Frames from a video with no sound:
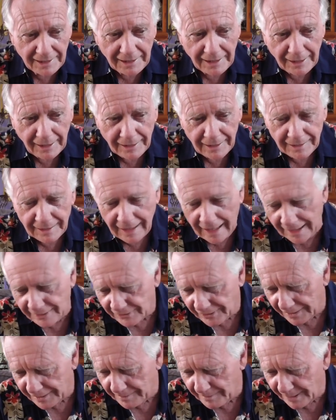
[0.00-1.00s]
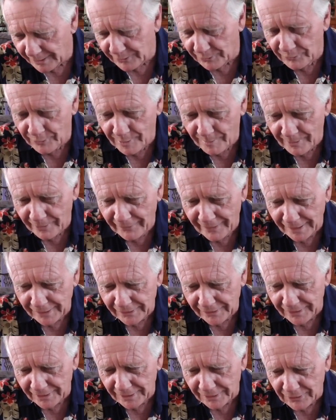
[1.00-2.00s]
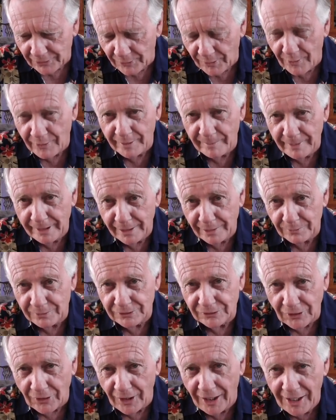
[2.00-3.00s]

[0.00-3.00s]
I talked about the rumor that Corona beer was